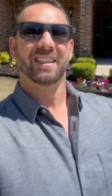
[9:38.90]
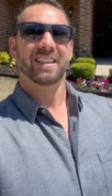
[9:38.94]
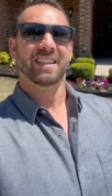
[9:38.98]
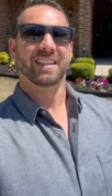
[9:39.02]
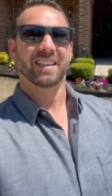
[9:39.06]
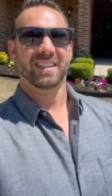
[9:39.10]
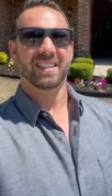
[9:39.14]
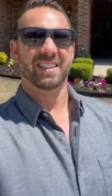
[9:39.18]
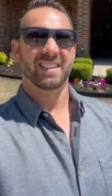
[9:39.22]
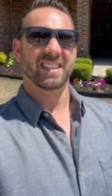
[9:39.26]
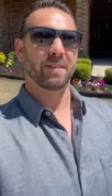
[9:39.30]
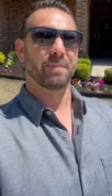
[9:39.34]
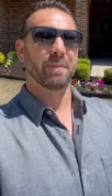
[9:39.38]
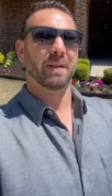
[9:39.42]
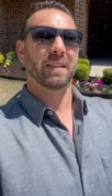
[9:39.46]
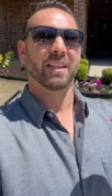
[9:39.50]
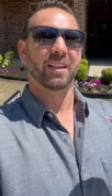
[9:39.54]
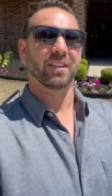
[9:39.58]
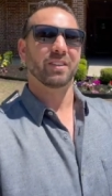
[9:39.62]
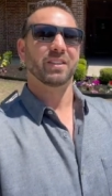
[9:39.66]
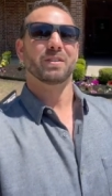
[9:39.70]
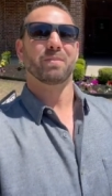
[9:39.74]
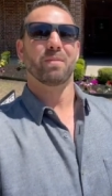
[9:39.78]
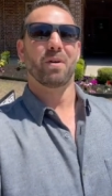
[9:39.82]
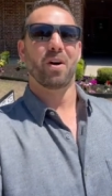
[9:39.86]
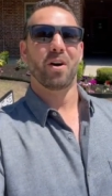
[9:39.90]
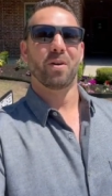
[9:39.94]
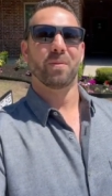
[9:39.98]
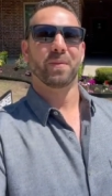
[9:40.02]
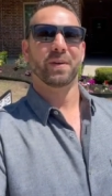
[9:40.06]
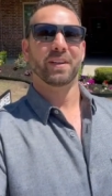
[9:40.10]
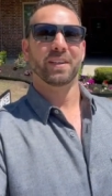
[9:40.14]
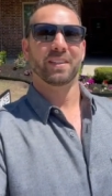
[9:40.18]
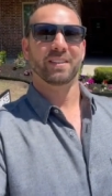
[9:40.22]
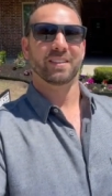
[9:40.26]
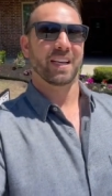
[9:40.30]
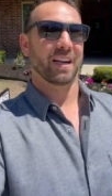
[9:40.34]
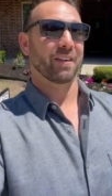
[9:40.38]
can seem a little small
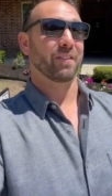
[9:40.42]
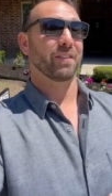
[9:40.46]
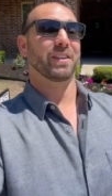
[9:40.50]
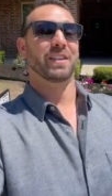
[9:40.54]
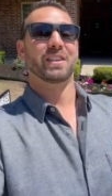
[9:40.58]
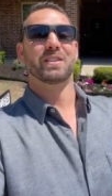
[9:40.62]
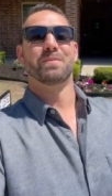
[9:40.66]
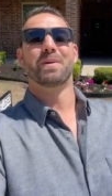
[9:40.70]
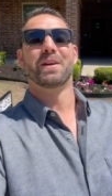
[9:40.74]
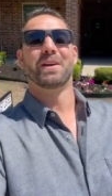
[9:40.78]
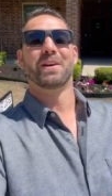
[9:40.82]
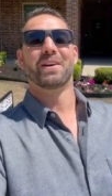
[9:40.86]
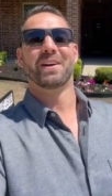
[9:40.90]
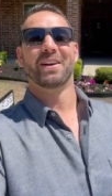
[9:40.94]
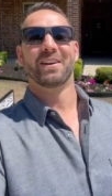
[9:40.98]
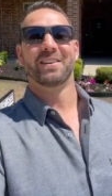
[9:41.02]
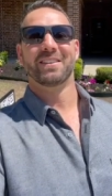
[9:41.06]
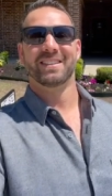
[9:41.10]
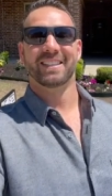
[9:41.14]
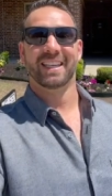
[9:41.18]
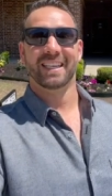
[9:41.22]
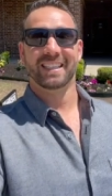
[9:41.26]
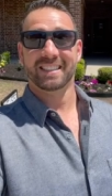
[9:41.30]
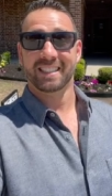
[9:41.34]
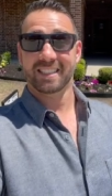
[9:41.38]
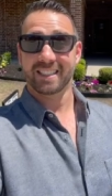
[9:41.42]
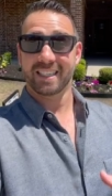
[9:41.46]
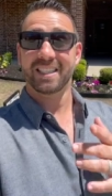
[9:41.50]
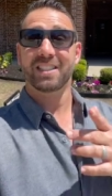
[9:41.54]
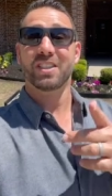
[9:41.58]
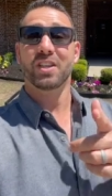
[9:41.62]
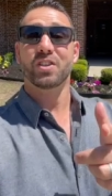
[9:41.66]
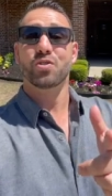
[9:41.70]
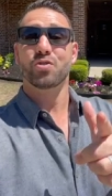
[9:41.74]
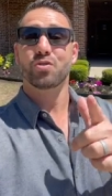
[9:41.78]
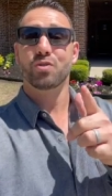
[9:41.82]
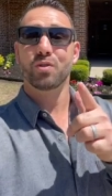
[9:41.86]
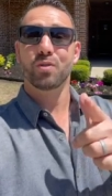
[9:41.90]
because everything's bigger here in Texas. It's a
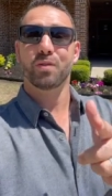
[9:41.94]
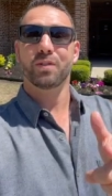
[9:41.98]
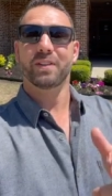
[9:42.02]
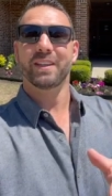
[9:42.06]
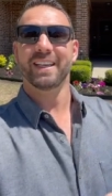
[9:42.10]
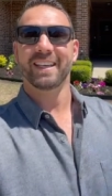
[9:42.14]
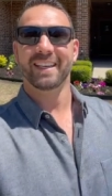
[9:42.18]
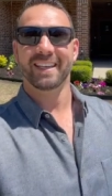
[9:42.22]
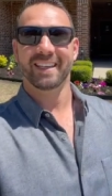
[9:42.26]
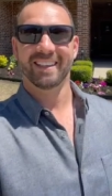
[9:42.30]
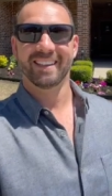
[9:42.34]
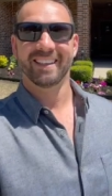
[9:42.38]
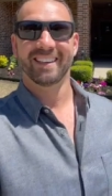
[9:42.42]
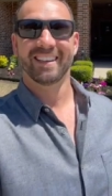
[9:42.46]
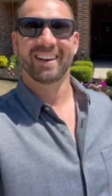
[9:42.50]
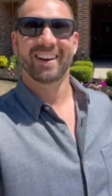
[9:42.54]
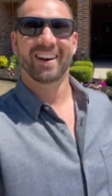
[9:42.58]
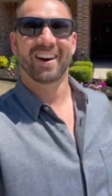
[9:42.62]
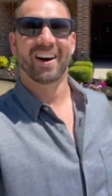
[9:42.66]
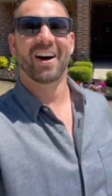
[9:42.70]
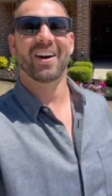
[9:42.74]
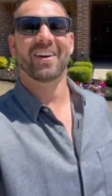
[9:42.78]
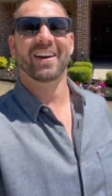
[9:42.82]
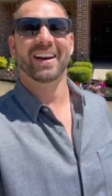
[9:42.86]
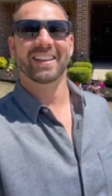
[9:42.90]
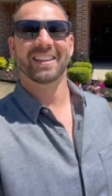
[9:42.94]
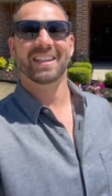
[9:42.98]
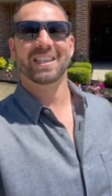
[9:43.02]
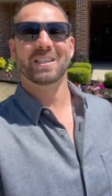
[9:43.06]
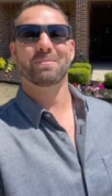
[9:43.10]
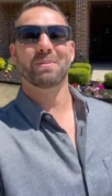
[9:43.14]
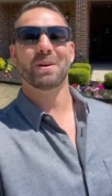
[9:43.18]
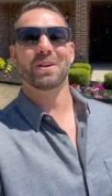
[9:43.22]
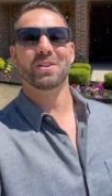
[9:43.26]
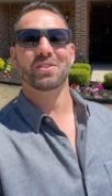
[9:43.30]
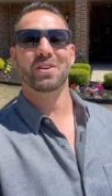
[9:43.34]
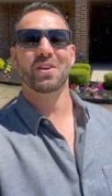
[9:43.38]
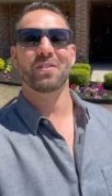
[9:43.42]
true thing. All right, let's
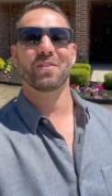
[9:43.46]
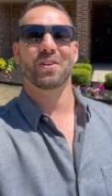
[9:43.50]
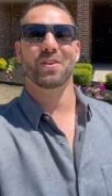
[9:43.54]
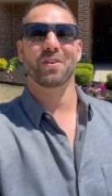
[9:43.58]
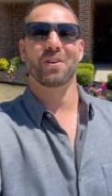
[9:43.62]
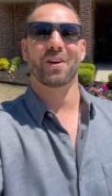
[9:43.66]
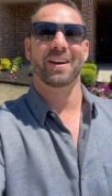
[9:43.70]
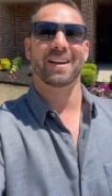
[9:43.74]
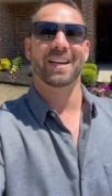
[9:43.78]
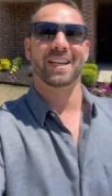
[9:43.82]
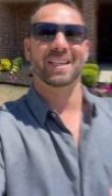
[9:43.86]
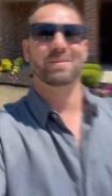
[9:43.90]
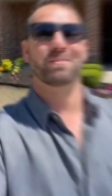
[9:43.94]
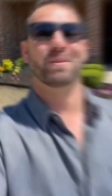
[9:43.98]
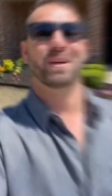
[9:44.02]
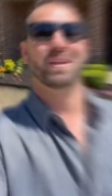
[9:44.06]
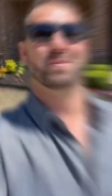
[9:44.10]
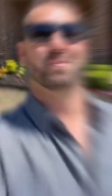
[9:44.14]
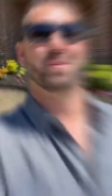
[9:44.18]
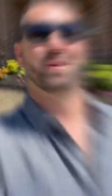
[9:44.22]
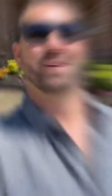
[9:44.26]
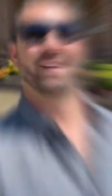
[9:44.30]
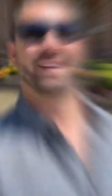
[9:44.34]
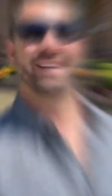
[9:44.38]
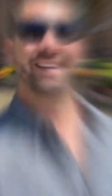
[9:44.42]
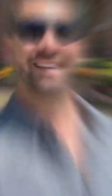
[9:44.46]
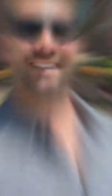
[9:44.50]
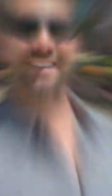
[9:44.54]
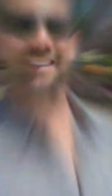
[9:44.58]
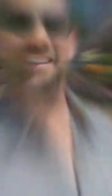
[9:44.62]
punch over to our next price point.